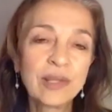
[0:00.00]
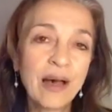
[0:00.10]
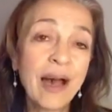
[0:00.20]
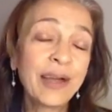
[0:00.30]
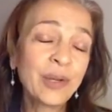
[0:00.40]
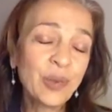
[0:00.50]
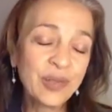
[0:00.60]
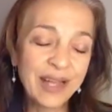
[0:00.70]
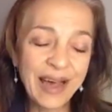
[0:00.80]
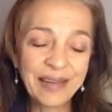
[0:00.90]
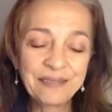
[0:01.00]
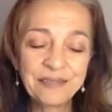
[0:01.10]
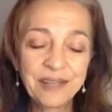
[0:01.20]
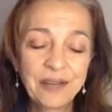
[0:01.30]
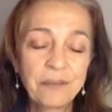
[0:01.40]
I go live
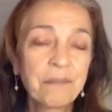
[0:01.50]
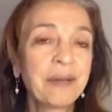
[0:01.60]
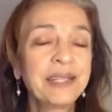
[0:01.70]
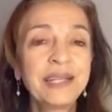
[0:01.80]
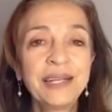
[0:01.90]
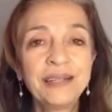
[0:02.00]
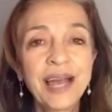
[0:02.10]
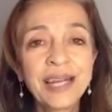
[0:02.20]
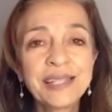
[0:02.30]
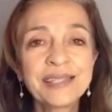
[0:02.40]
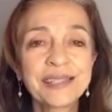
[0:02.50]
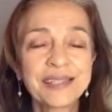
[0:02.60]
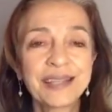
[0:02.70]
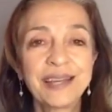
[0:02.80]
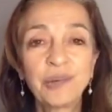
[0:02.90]
Monday nights
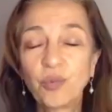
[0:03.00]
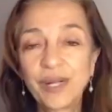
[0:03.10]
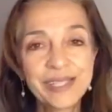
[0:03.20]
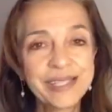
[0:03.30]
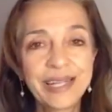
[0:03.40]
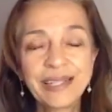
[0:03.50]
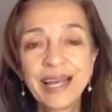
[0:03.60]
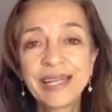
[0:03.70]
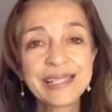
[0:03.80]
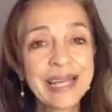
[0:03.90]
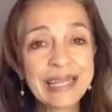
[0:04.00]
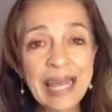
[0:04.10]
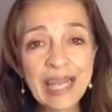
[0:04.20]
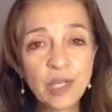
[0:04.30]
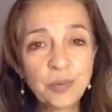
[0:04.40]
and Wednesday nights at
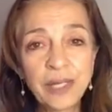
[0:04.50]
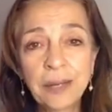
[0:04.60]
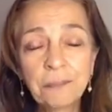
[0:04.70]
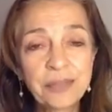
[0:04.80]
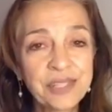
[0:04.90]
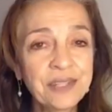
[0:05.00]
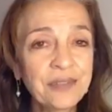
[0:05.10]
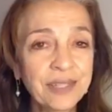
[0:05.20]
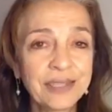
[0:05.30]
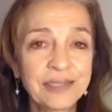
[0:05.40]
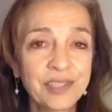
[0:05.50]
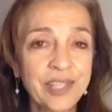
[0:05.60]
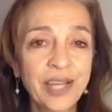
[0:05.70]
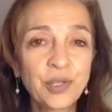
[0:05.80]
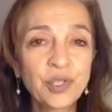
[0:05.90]
8 p.m. Pacific
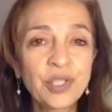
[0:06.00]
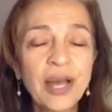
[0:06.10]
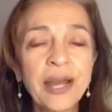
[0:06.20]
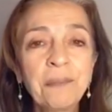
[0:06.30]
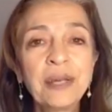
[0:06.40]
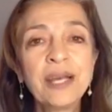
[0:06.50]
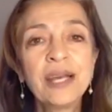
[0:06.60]
Standard Time.